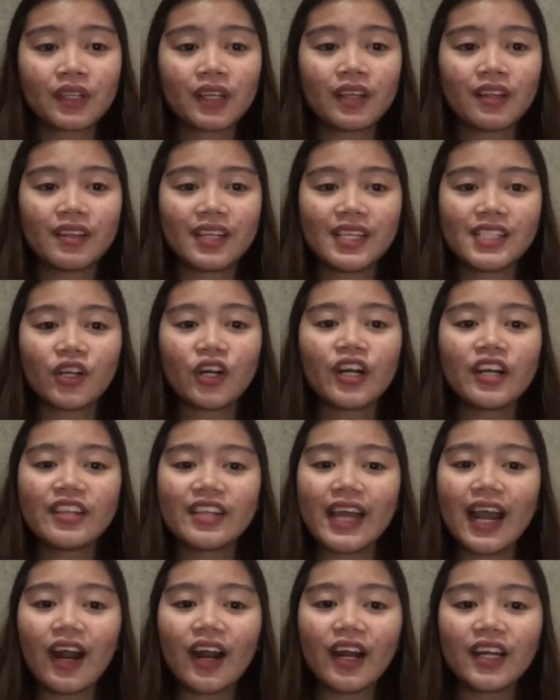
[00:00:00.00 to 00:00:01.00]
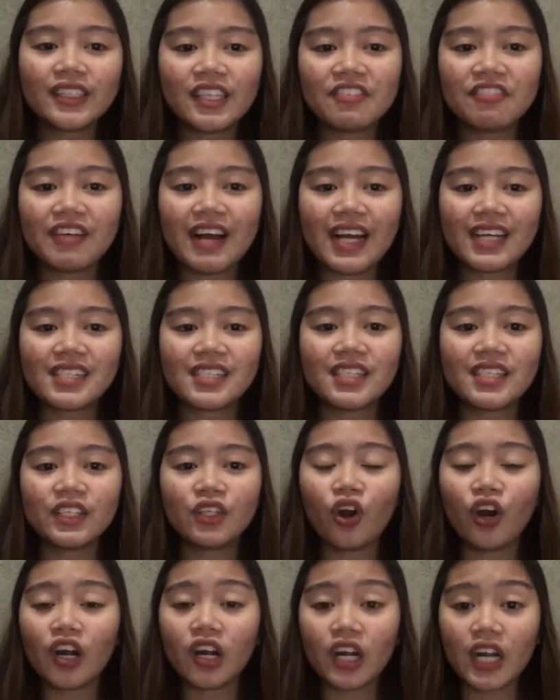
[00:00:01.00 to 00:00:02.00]
These are the artifacts
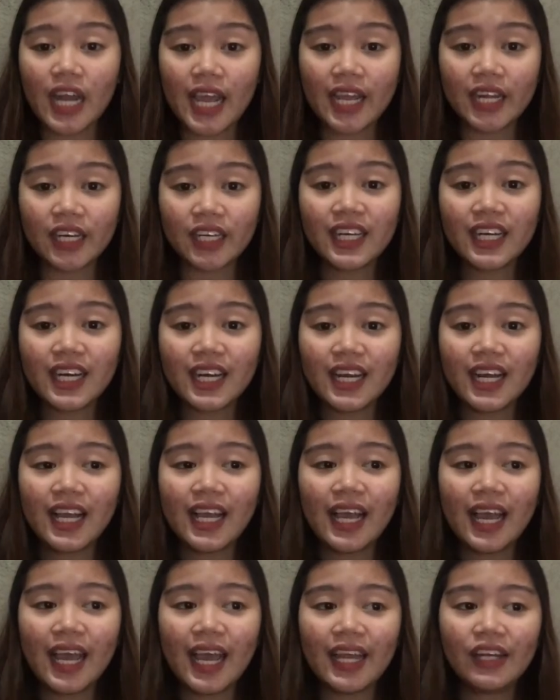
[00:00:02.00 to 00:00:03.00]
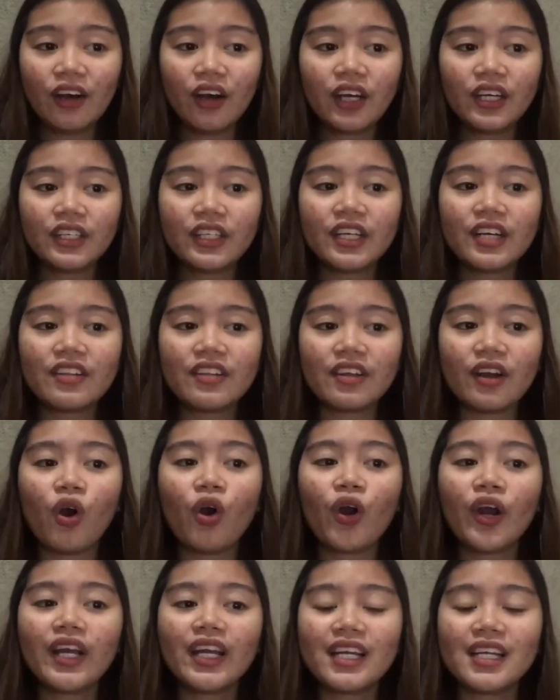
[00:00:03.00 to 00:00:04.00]
that are rare and under the
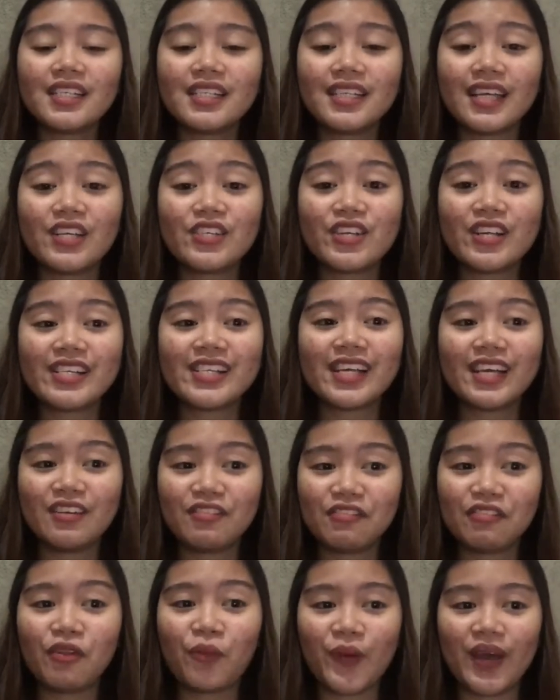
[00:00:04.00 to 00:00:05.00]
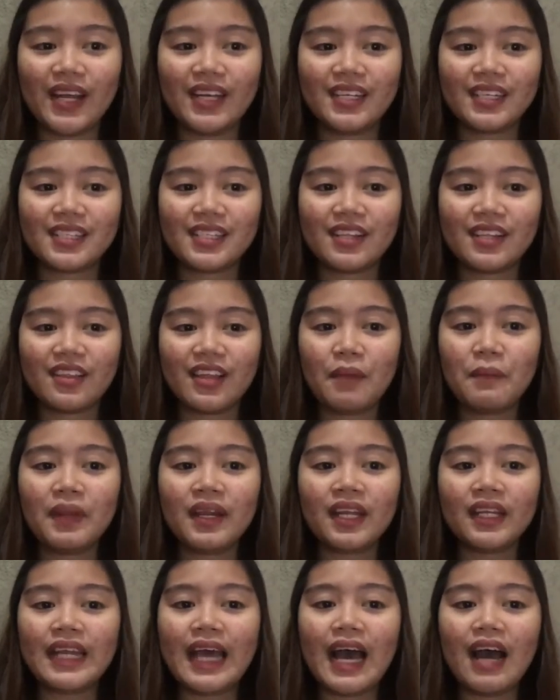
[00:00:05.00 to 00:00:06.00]
organization's influence. They
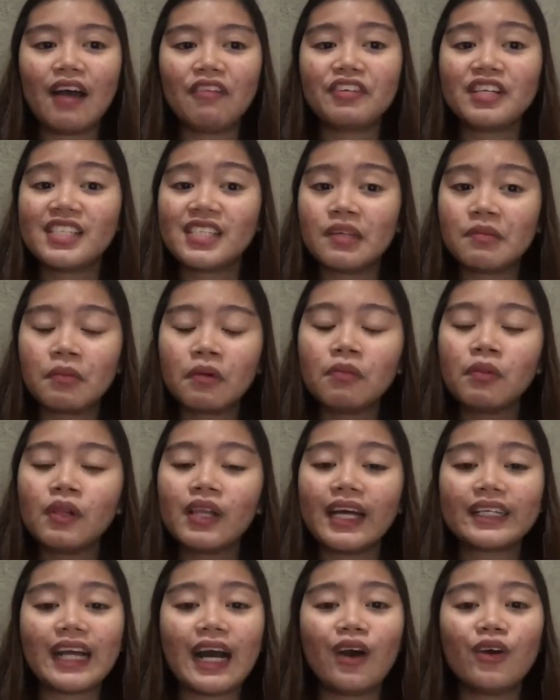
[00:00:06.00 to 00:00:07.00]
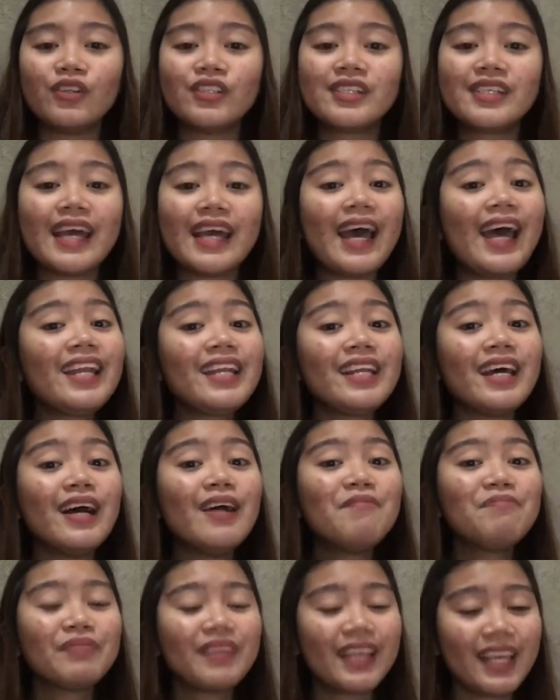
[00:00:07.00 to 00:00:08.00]
may not have receivable accounts, and
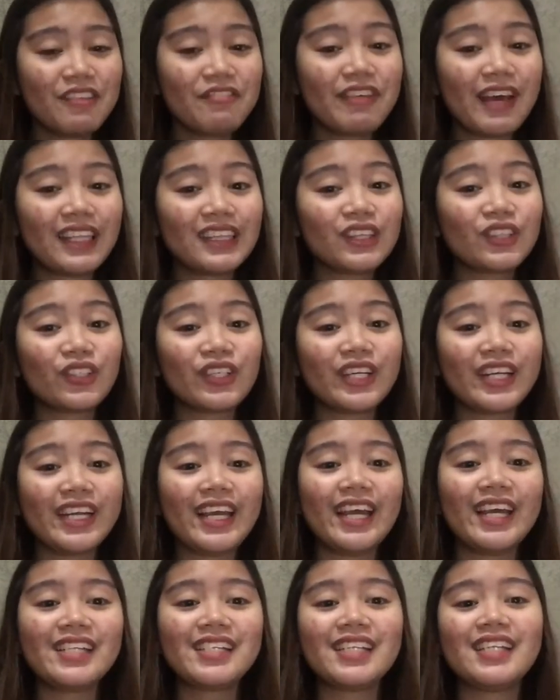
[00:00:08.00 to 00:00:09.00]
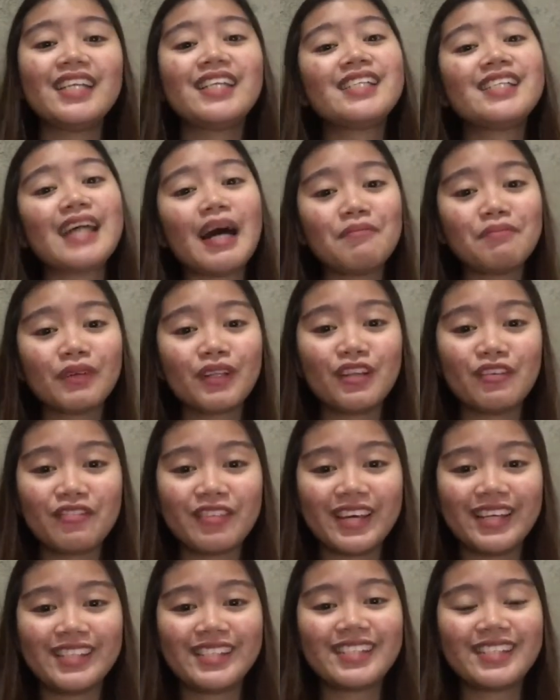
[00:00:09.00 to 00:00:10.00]
inventory is an example of
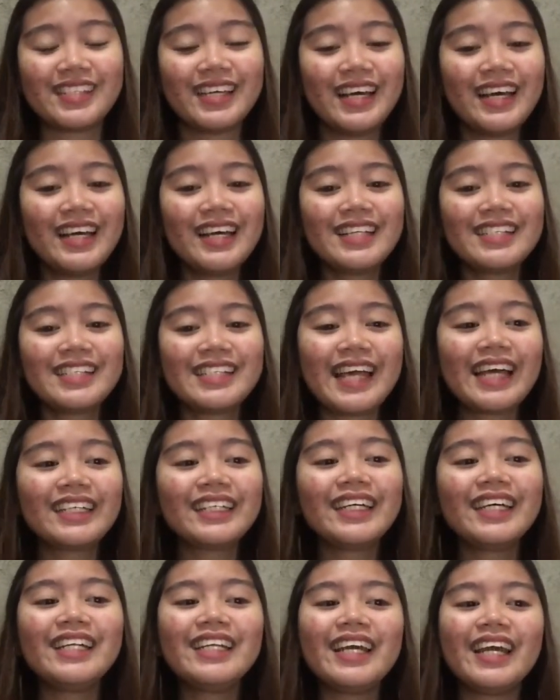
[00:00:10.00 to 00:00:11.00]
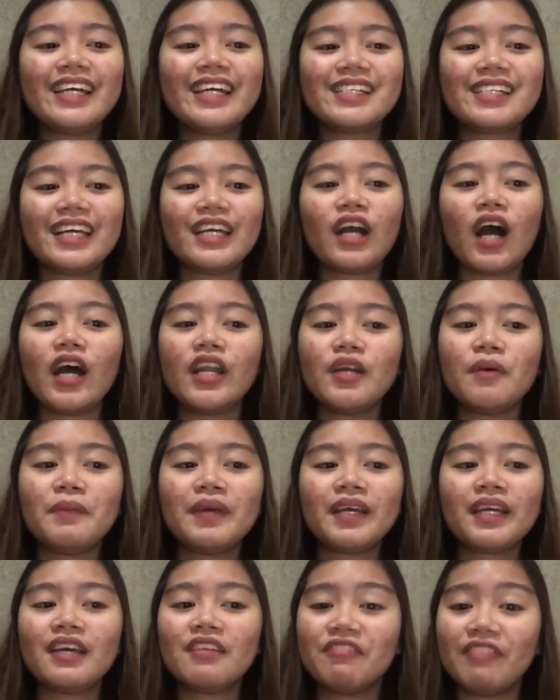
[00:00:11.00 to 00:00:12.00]
this. Second is the
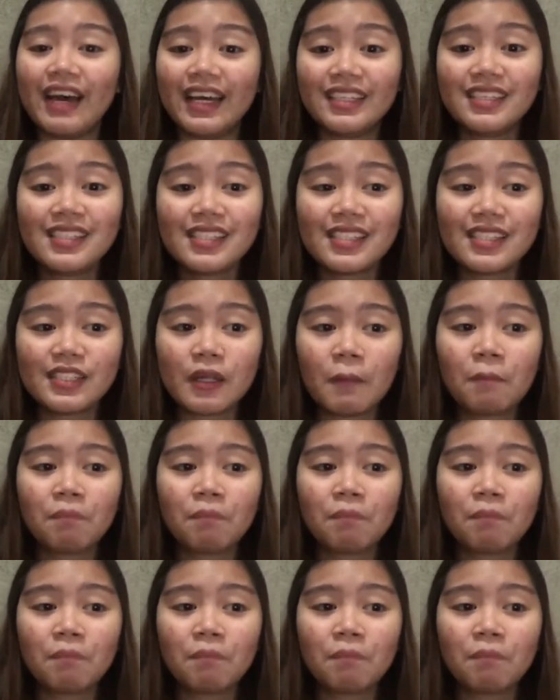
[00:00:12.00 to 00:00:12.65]
economic events.